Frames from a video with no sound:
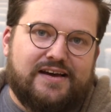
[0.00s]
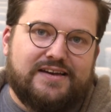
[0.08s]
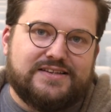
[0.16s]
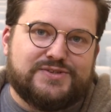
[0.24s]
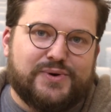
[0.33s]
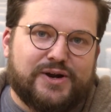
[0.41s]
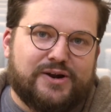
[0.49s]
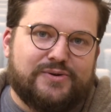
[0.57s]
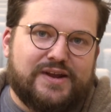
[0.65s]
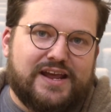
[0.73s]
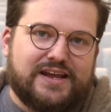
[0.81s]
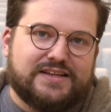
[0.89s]
into our own
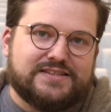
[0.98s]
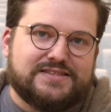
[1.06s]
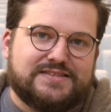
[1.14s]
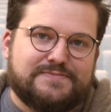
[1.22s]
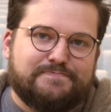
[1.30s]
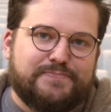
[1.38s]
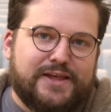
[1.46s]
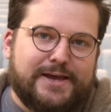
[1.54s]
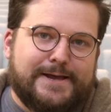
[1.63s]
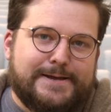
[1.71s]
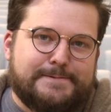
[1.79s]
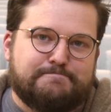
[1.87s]
hands.
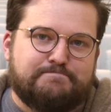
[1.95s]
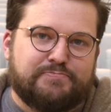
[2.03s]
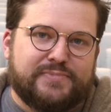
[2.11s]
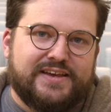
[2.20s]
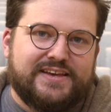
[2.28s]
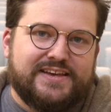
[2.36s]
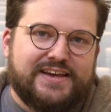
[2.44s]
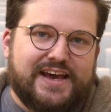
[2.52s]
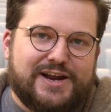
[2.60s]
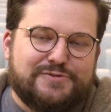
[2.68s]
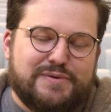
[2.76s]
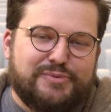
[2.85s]

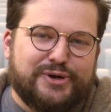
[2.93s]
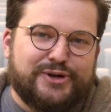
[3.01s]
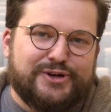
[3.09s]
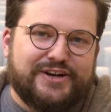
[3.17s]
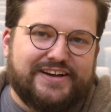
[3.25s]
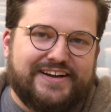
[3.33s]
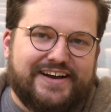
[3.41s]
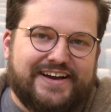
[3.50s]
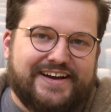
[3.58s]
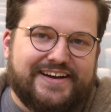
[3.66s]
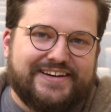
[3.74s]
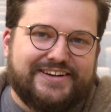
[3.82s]
And I
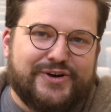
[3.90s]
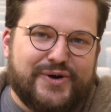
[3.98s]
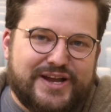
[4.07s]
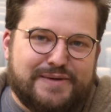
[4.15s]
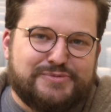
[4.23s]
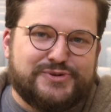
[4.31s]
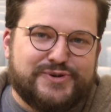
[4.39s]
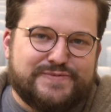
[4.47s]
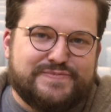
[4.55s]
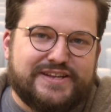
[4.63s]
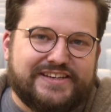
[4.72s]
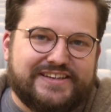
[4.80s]
remember going up to
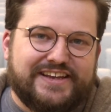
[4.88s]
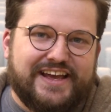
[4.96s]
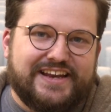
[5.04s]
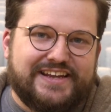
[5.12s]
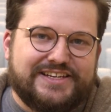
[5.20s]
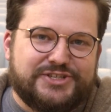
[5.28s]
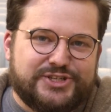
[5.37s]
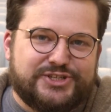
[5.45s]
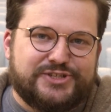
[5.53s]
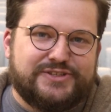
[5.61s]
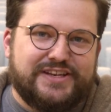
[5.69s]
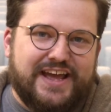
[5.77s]
him and he
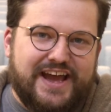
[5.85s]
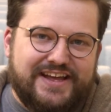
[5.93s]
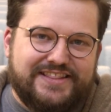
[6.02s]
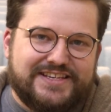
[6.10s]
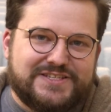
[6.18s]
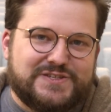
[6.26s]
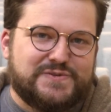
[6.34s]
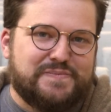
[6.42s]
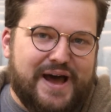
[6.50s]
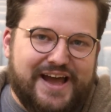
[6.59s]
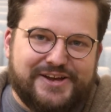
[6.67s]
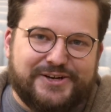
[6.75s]
just had this
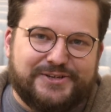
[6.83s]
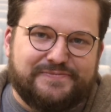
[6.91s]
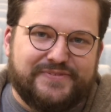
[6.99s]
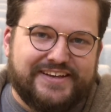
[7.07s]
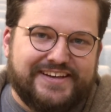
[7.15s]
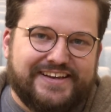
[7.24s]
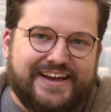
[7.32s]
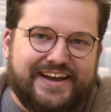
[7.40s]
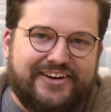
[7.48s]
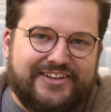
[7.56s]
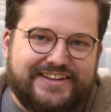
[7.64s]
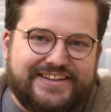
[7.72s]
smile. And
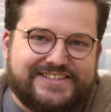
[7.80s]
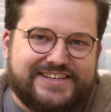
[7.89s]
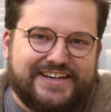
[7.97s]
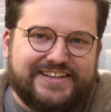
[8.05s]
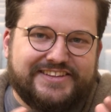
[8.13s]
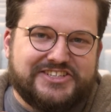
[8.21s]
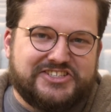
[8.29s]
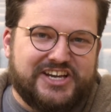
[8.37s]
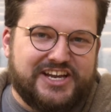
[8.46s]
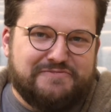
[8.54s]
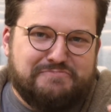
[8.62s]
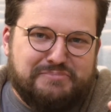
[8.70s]
all of a sudden, this
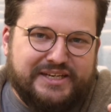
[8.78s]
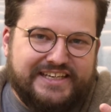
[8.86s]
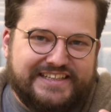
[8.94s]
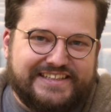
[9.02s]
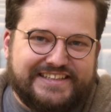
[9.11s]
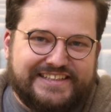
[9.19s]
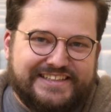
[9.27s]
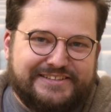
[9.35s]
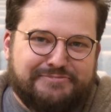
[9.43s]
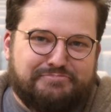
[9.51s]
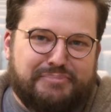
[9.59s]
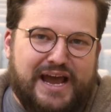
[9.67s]
kind of big,
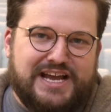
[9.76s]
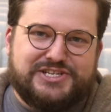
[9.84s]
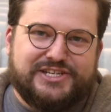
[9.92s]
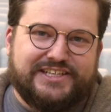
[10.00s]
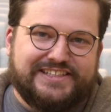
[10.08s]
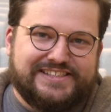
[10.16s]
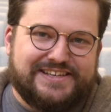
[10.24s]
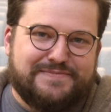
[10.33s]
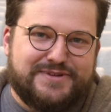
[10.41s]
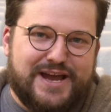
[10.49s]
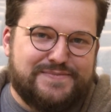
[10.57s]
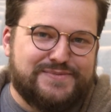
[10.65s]
passionate,
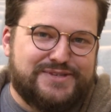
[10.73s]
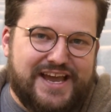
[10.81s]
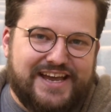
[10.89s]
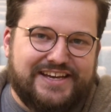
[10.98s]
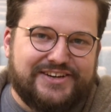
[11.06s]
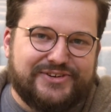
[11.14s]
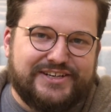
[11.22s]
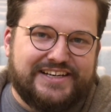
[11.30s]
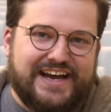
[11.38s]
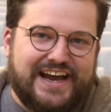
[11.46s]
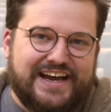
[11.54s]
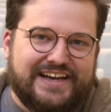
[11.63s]
sometimes angry
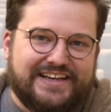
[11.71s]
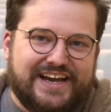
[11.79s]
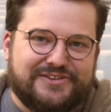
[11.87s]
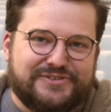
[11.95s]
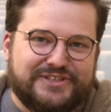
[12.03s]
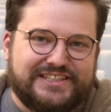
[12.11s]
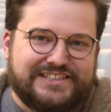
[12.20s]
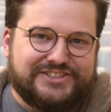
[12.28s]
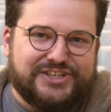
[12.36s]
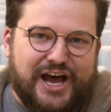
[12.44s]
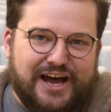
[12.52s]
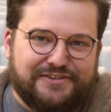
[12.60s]
guy got really
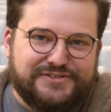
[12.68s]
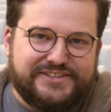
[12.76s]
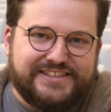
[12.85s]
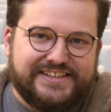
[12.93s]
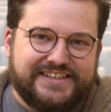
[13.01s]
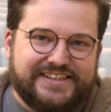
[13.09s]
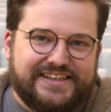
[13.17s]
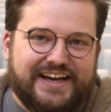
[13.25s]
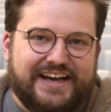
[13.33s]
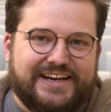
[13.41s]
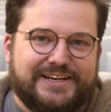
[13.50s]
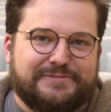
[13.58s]
soft.
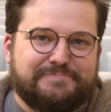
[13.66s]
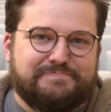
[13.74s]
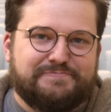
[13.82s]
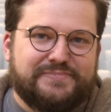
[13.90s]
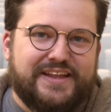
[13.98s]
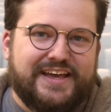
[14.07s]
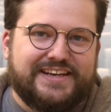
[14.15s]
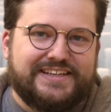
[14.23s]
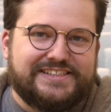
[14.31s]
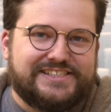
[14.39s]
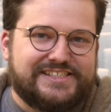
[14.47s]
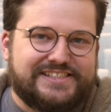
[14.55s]
And
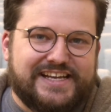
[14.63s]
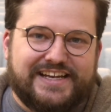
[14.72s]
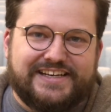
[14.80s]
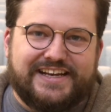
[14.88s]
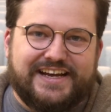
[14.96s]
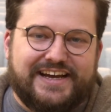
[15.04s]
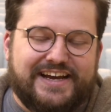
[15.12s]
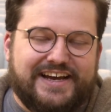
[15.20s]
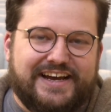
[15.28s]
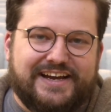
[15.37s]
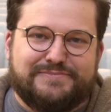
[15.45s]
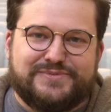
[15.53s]
he just said,
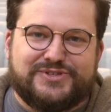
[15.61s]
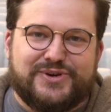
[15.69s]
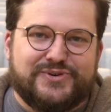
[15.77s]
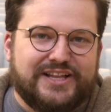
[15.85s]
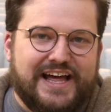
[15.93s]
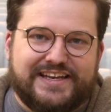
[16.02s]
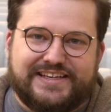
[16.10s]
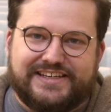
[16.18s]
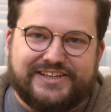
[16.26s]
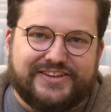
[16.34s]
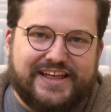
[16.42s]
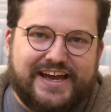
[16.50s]
"I'm so glad to
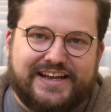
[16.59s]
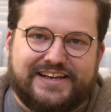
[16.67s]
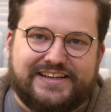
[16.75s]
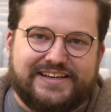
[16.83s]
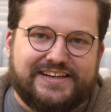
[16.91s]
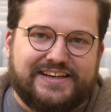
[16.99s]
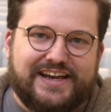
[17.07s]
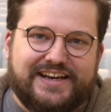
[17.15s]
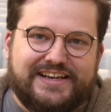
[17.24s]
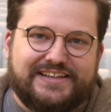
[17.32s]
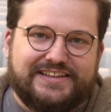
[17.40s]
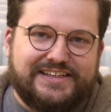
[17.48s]
hear that."
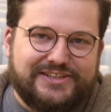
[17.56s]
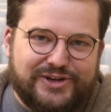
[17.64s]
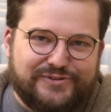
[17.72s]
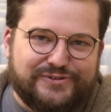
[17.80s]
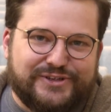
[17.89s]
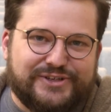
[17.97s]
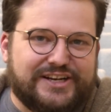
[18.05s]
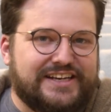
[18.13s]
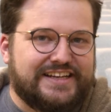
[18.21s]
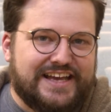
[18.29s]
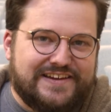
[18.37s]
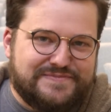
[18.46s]
And he leaned over
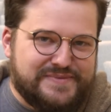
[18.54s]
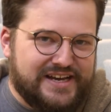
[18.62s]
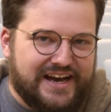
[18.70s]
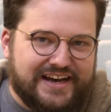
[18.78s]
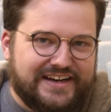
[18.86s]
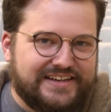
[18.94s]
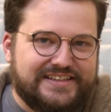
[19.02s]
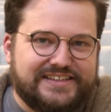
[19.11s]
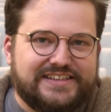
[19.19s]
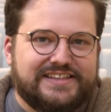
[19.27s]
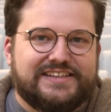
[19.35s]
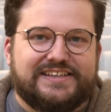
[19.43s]
gave me a hug.
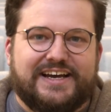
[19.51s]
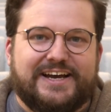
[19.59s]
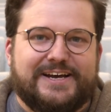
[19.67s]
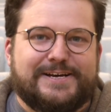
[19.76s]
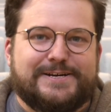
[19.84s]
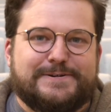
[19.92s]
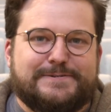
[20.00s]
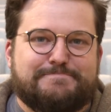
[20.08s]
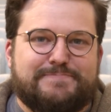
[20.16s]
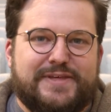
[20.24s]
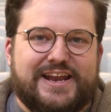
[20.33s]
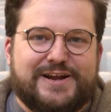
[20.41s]

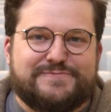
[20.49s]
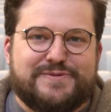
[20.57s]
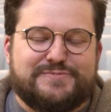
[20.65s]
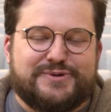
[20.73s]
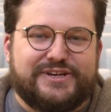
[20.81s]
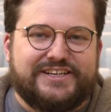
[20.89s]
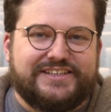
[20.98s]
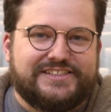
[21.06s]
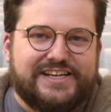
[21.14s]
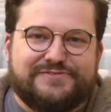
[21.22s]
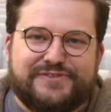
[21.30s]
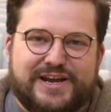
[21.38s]
And I remember he
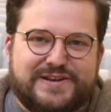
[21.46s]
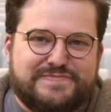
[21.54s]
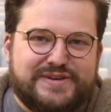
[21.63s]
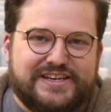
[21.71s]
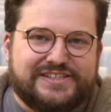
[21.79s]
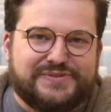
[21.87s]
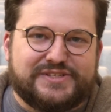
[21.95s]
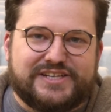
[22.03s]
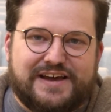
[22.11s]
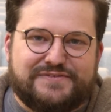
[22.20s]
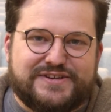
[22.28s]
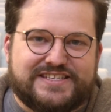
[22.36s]
invited me into his
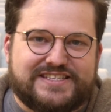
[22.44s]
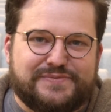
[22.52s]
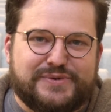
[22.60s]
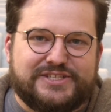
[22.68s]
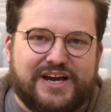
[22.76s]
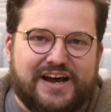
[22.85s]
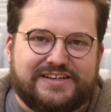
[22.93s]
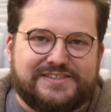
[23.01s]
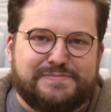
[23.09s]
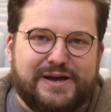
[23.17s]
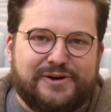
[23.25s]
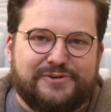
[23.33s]
office and we talked
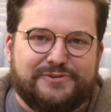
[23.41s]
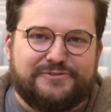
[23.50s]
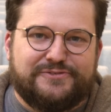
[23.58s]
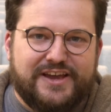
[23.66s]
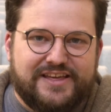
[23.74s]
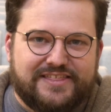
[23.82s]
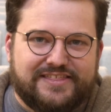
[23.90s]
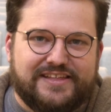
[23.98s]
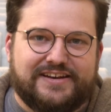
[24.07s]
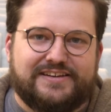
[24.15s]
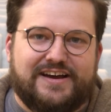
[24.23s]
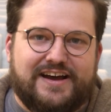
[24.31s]
about faith
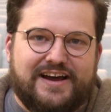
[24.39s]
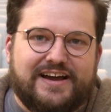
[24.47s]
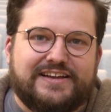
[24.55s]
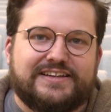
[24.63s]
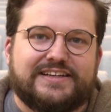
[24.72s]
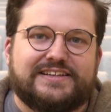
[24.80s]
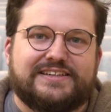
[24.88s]
and God.